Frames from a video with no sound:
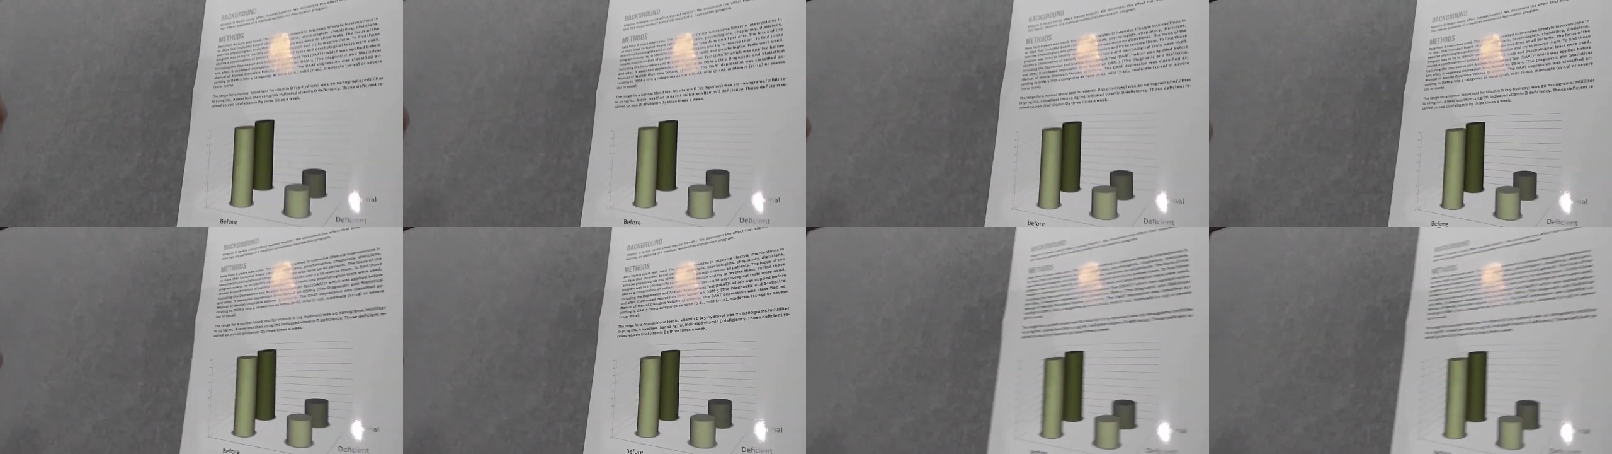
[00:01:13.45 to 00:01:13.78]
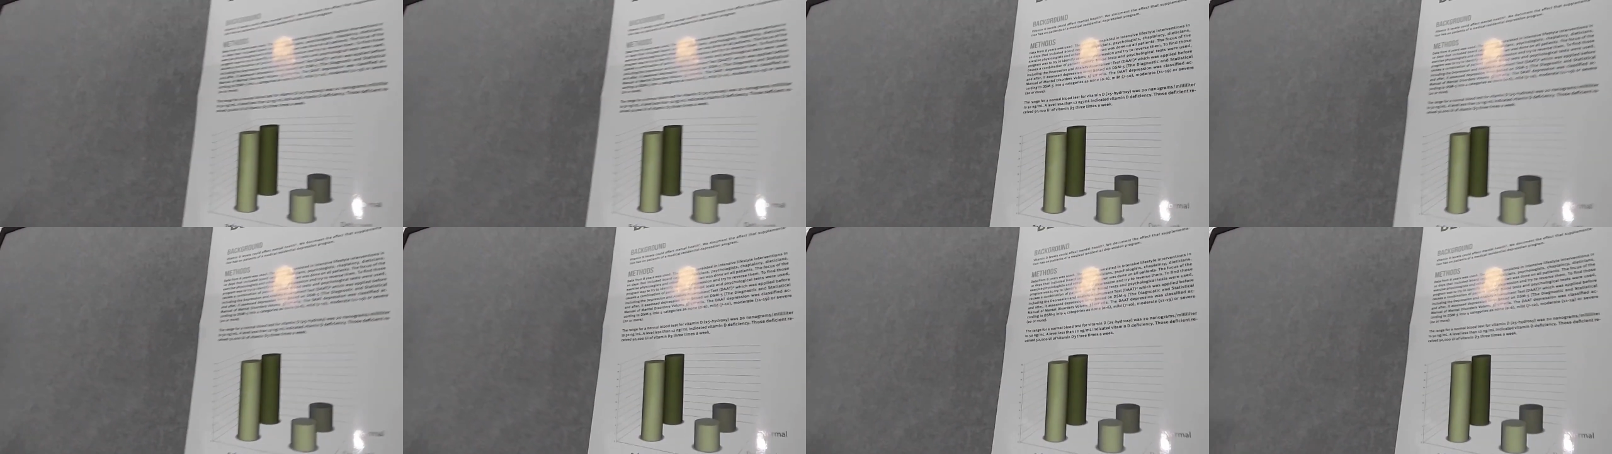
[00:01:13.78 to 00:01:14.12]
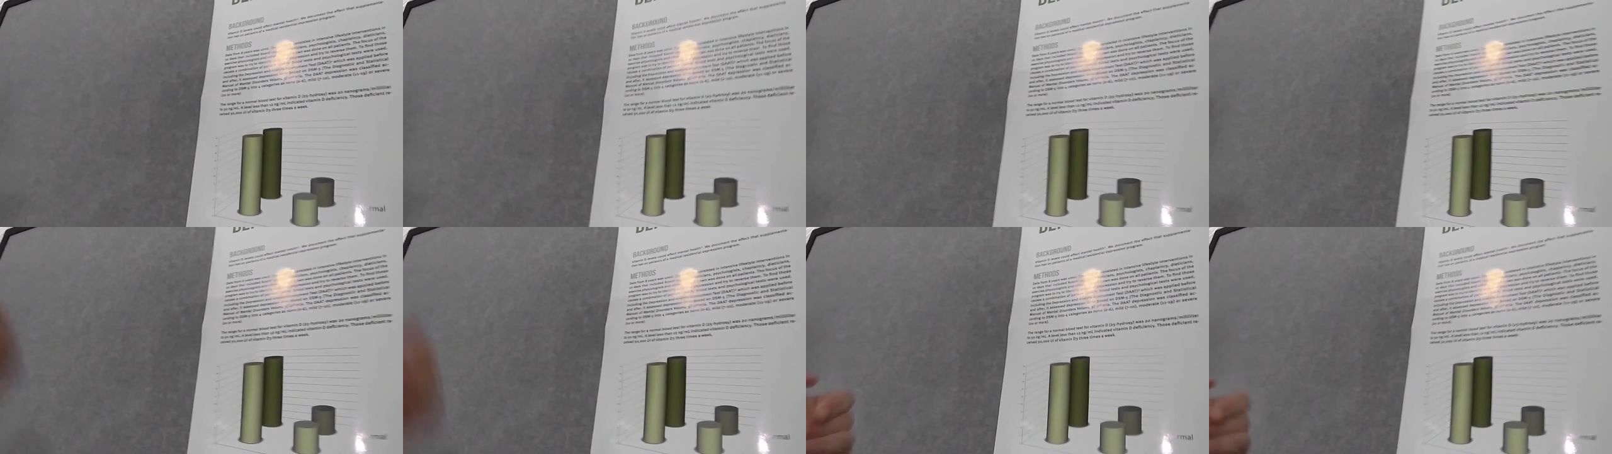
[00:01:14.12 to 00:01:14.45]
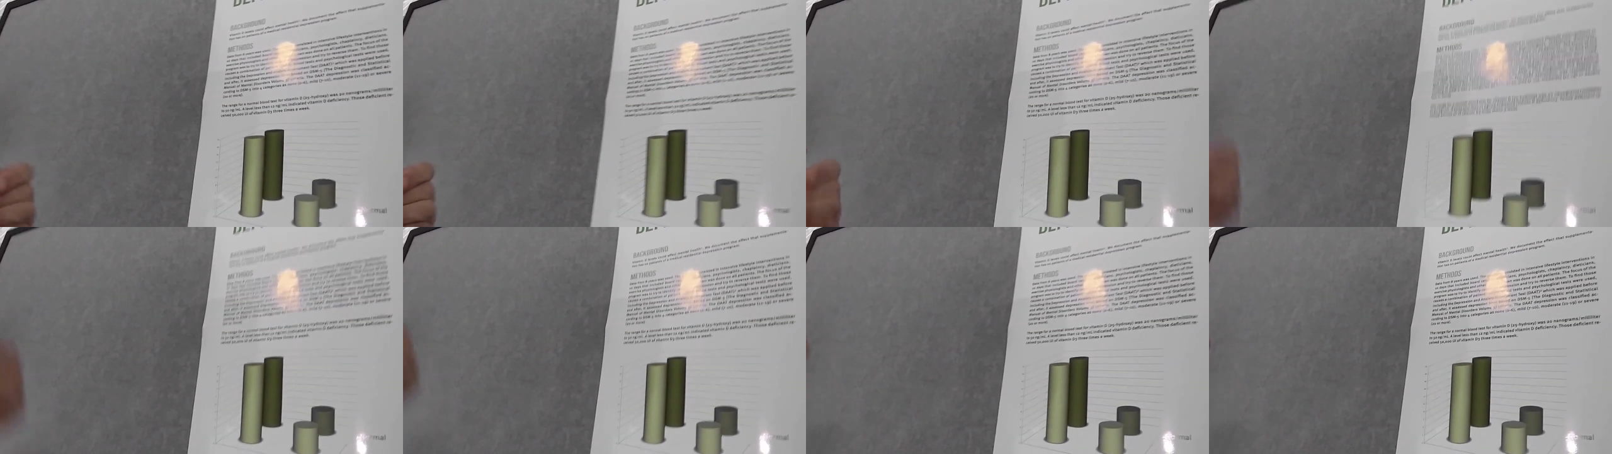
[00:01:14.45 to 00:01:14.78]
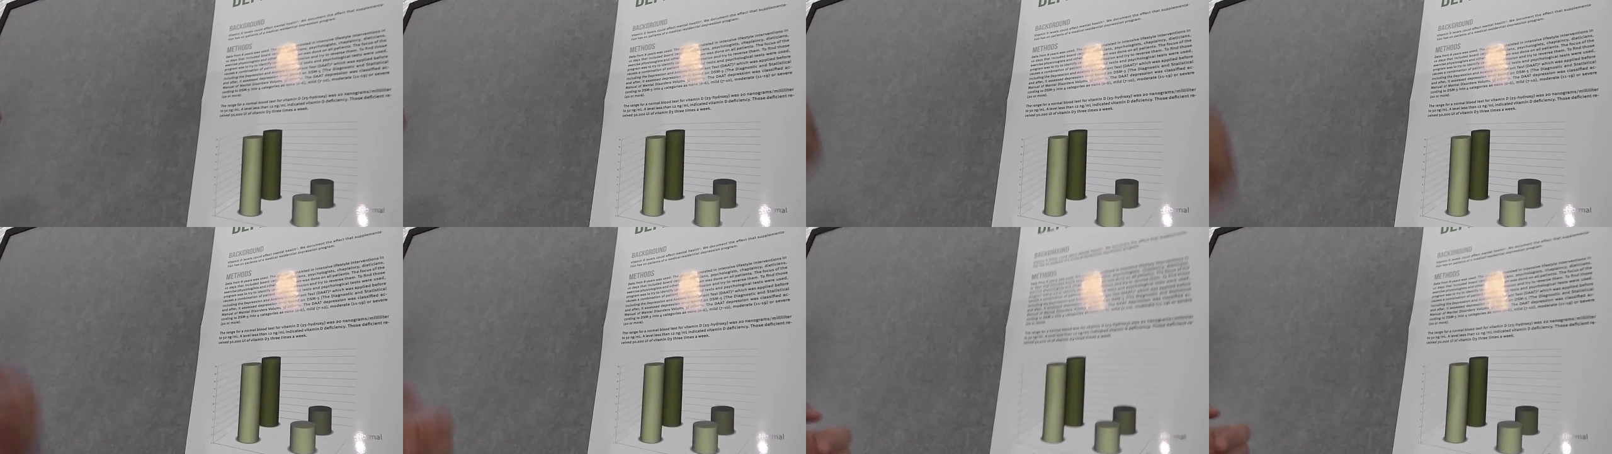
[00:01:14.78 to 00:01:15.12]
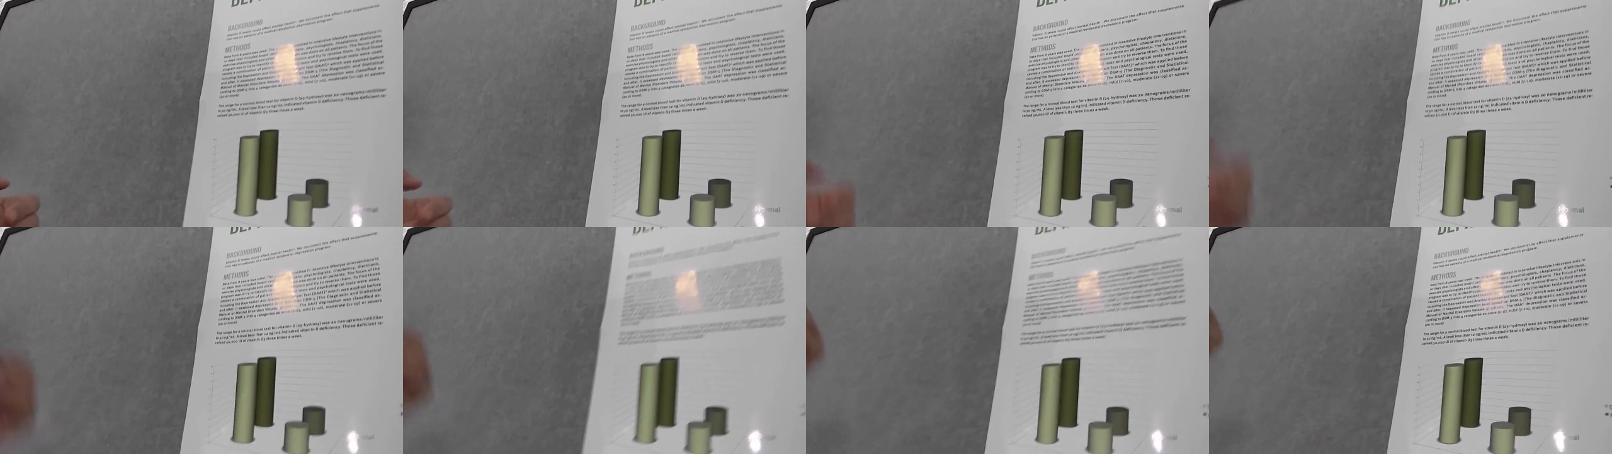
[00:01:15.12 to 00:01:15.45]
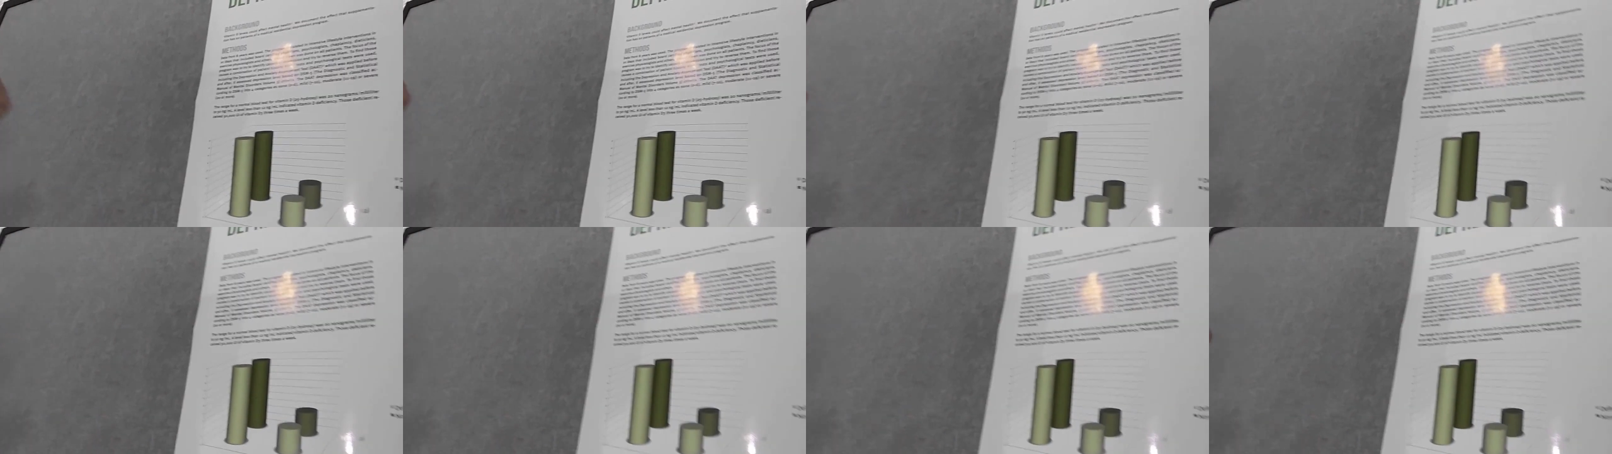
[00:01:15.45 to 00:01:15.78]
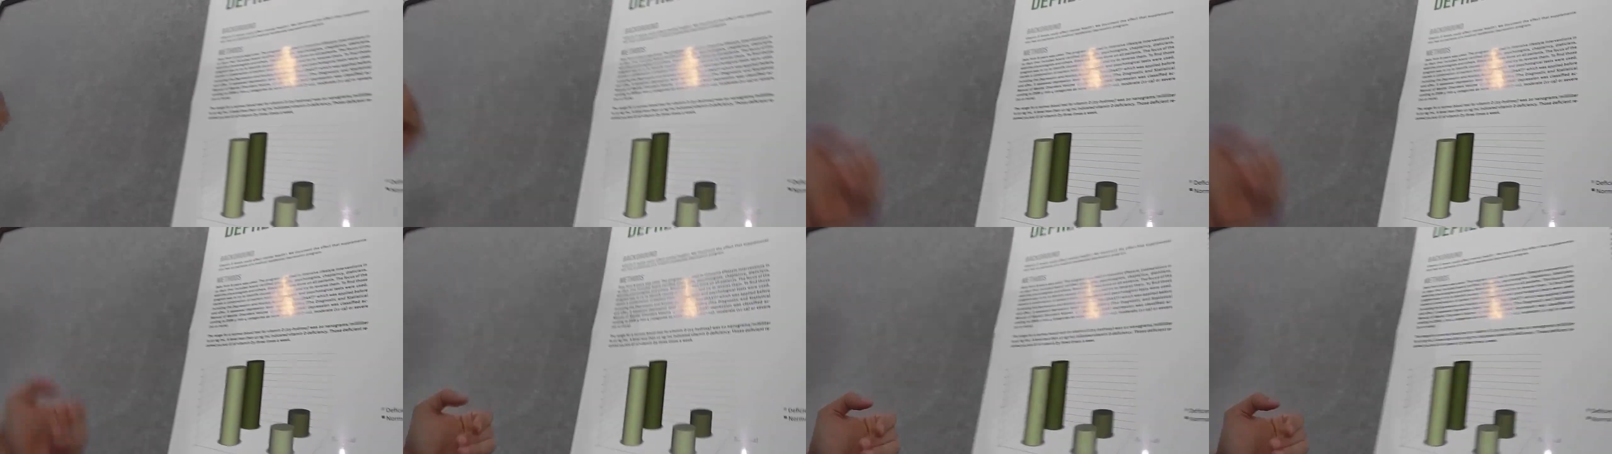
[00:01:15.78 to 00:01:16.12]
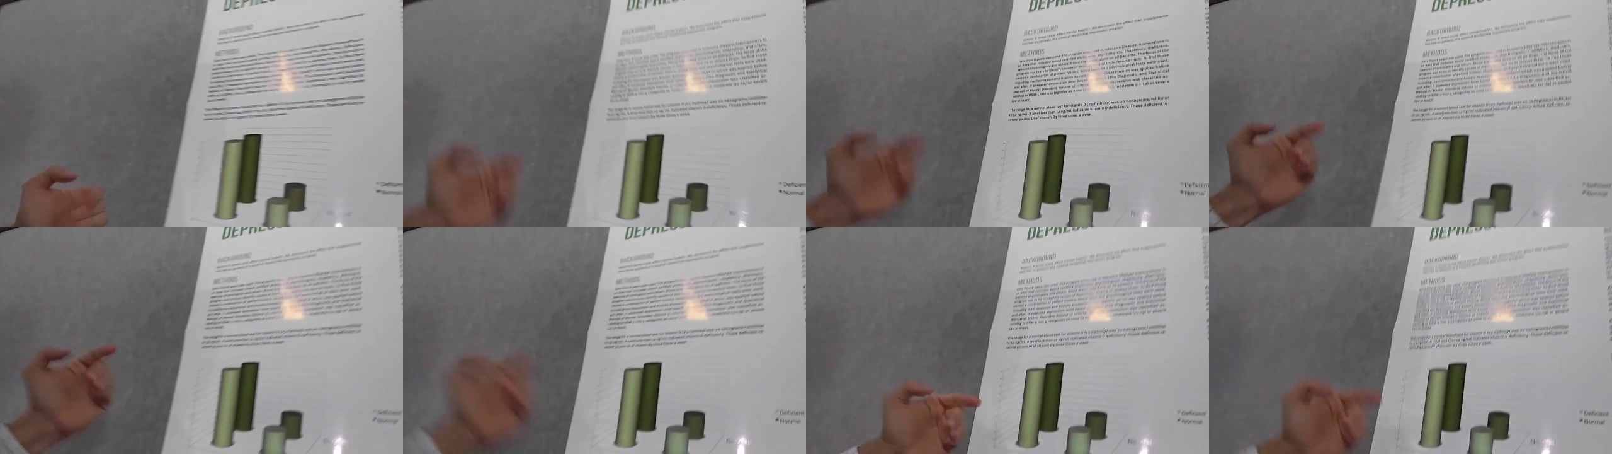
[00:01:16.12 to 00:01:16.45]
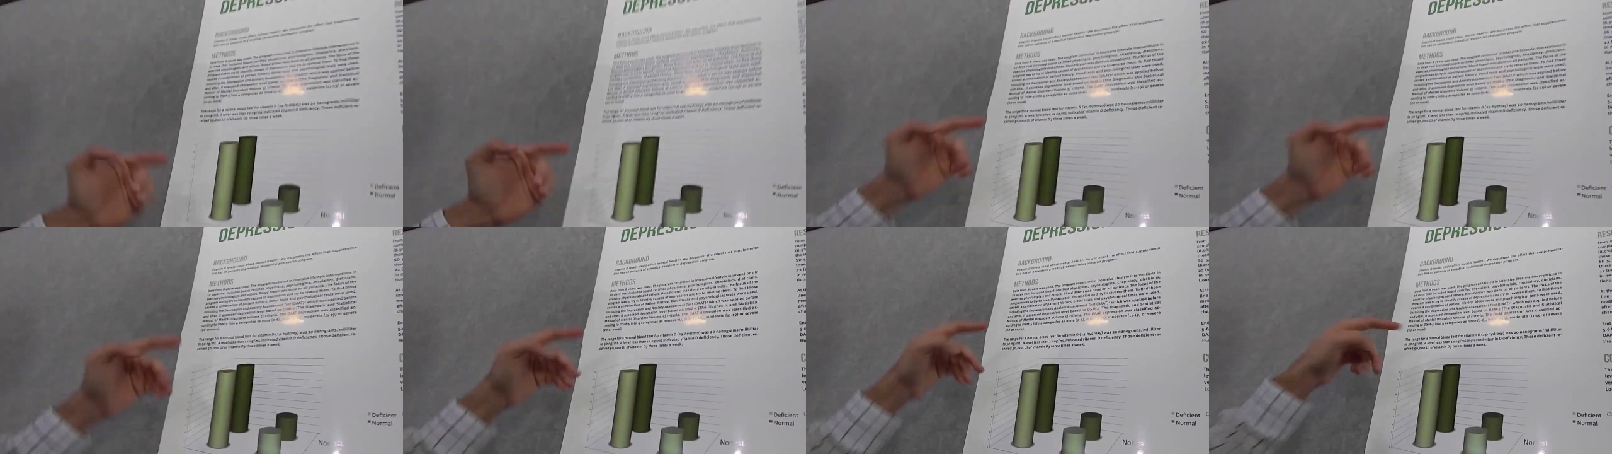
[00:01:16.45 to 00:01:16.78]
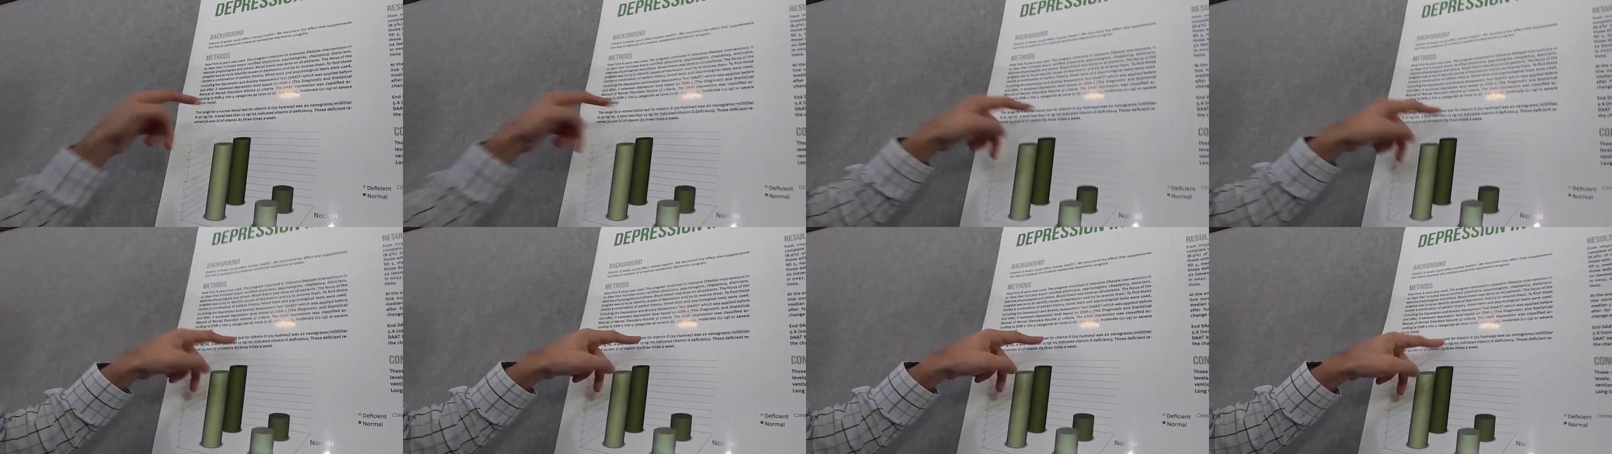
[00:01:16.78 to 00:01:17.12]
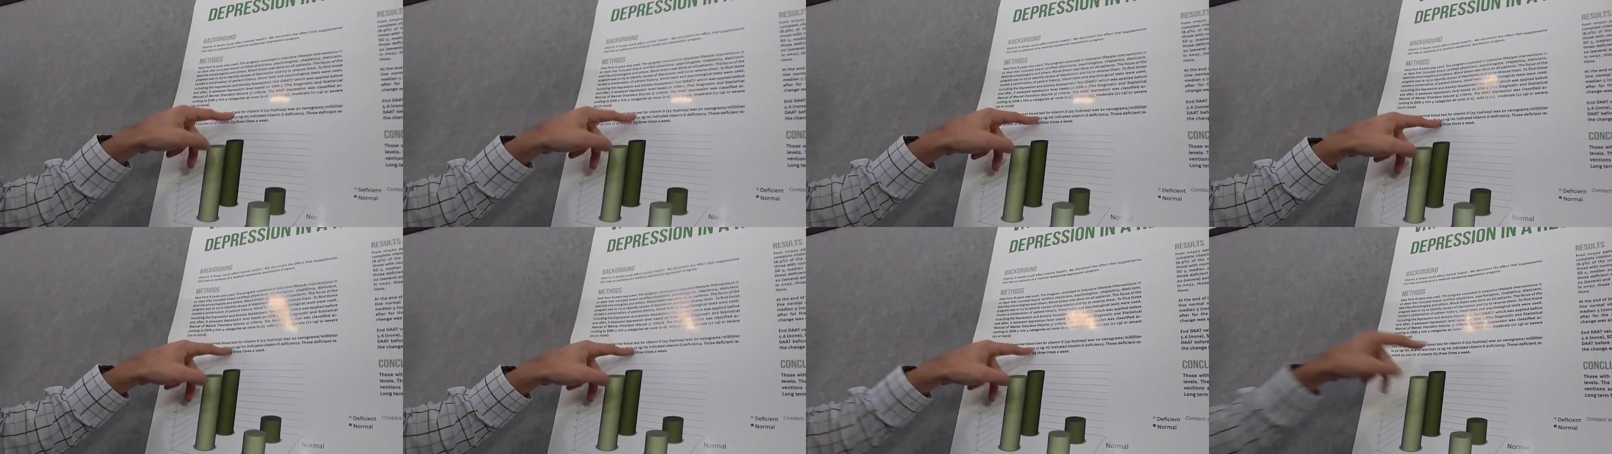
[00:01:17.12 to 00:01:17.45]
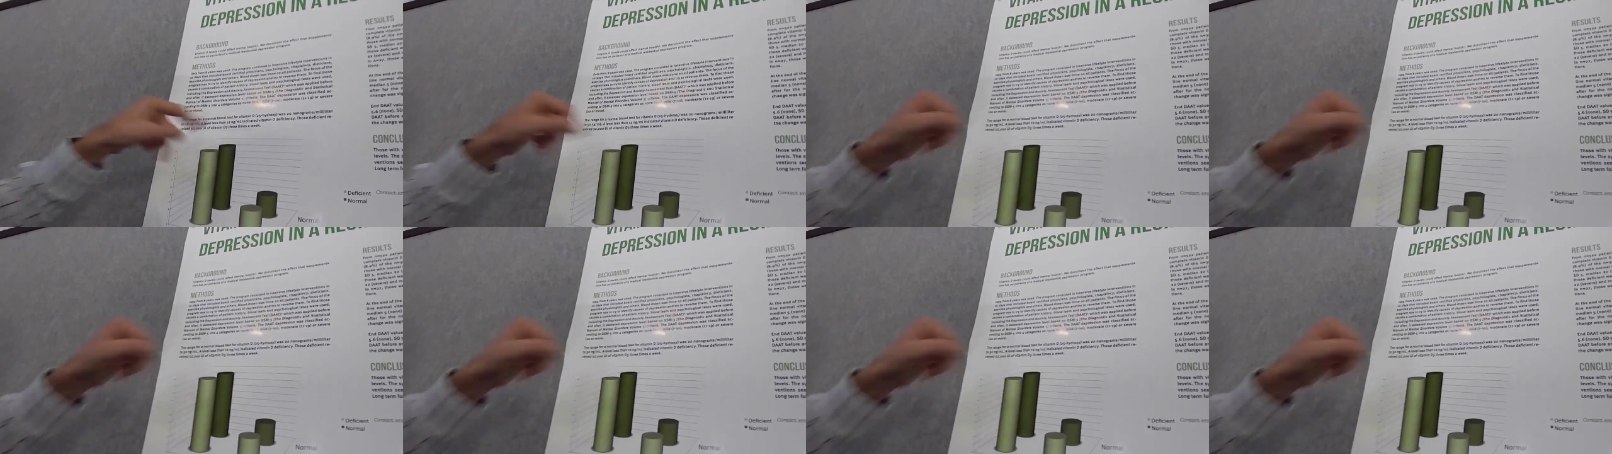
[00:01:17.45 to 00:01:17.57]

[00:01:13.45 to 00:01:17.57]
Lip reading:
No face is visible, so there are no lips to read.